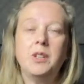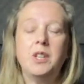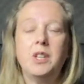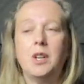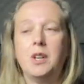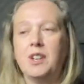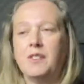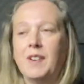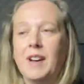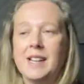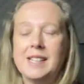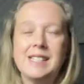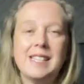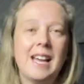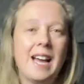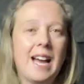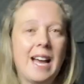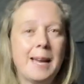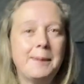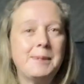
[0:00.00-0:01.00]
You know, you've had
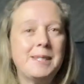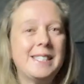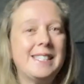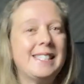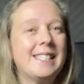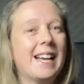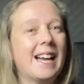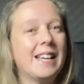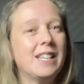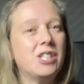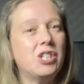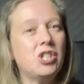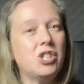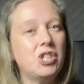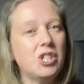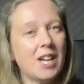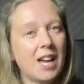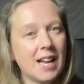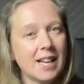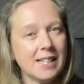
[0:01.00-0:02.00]
time to
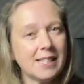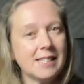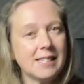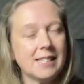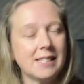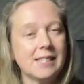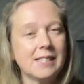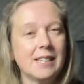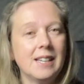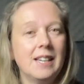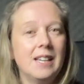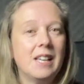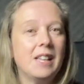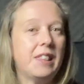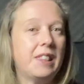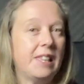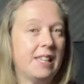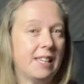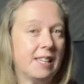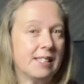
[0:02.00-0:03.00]
digest
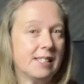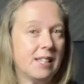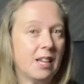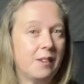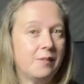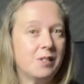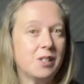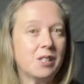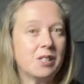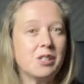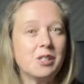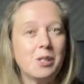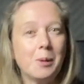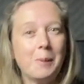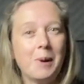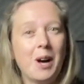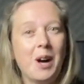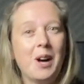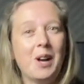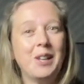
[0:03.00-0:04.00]
things over the
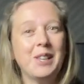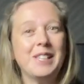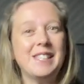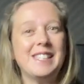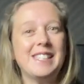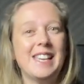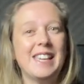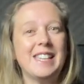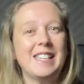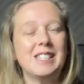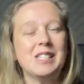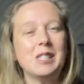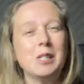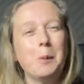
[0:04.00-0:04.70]
summer holidays.